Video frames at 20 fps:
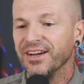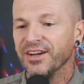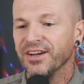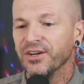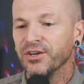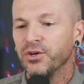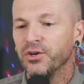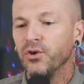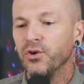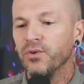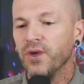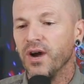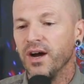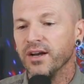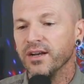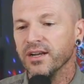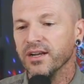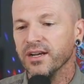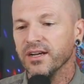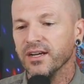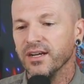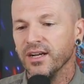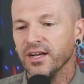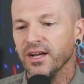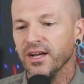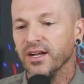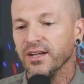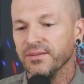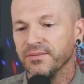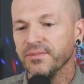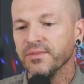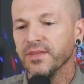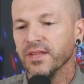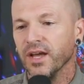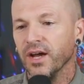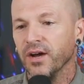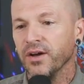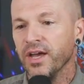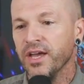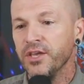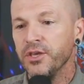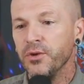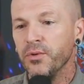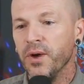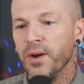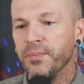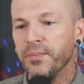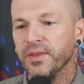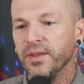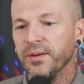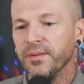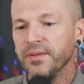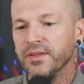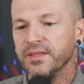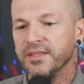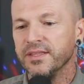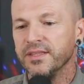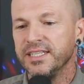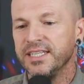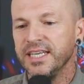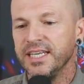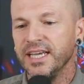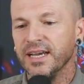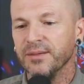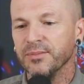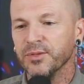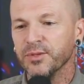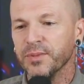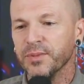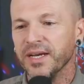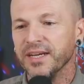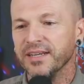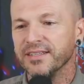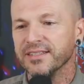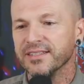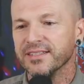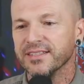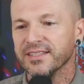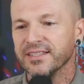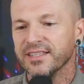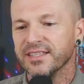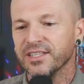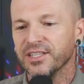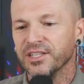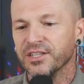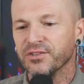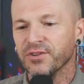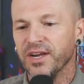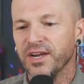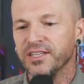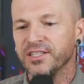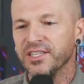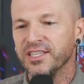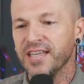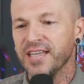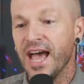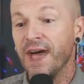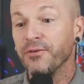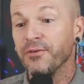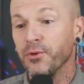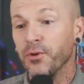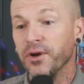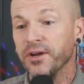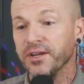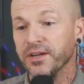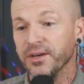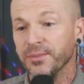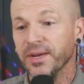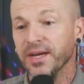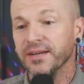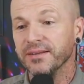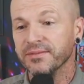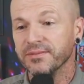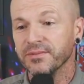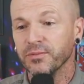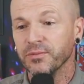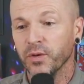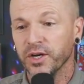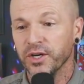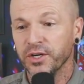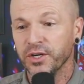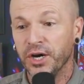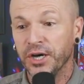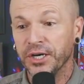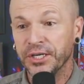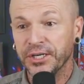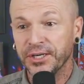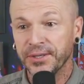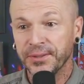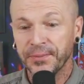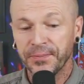cool, Ron. I'll hit you up in the DMs, man. Great to have you on here, man. What an honor.